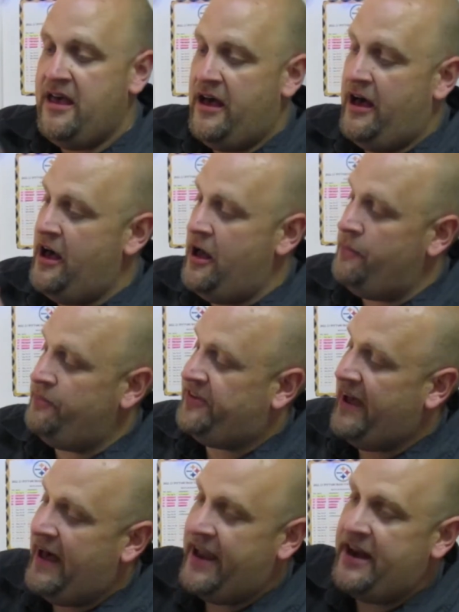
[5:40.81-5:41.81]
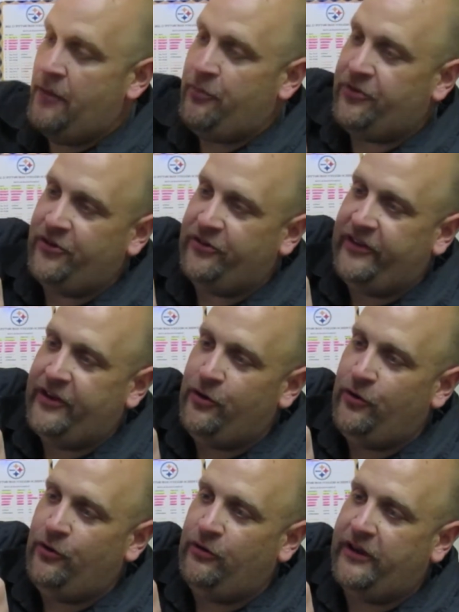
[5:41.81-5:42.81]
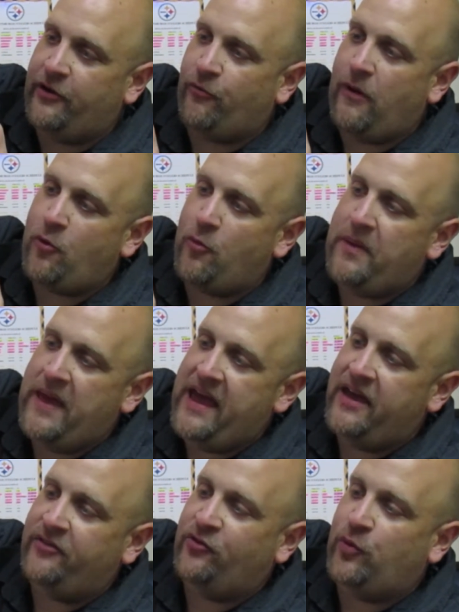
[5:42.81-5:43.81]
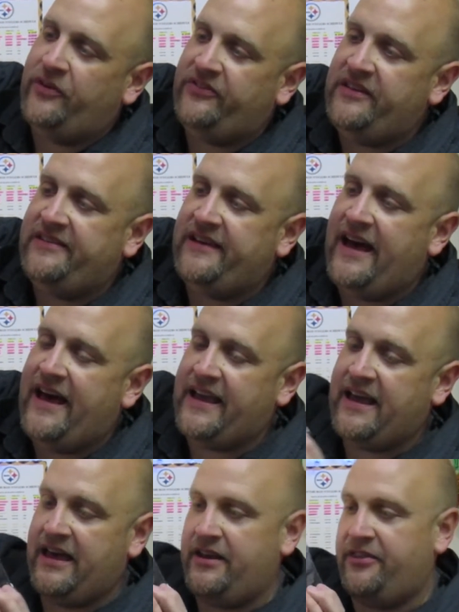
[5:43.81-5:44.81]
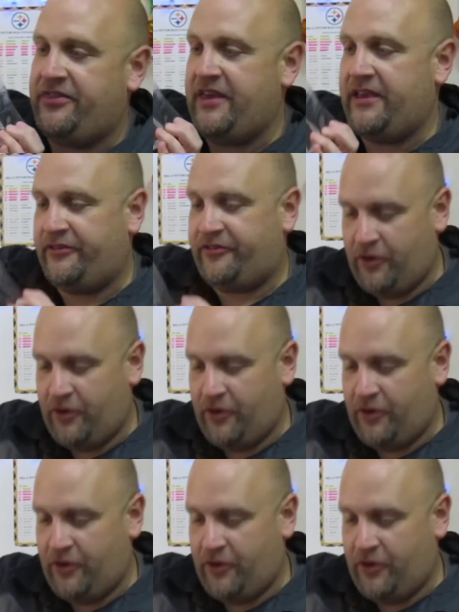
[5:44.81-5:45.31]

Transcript: Tied up with those little like rubber band twisty tie kind of things.